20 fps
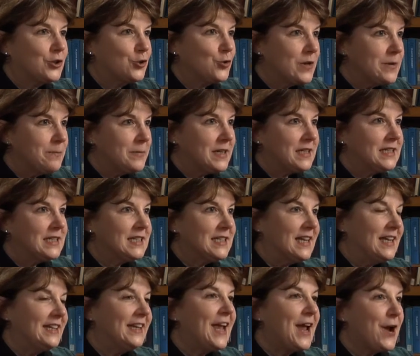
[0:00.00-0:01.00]
treatment
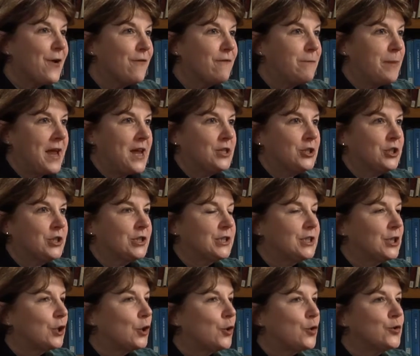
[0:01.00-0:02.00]
and care of
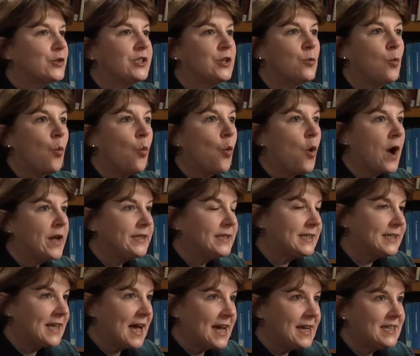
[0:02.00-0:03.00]
patients occurs in one
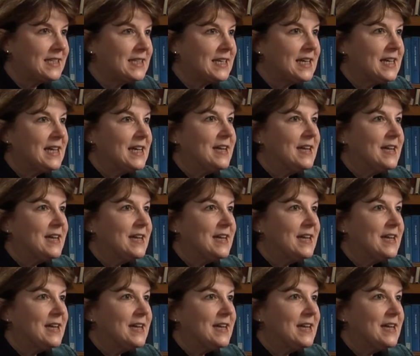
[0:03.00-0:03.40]
site,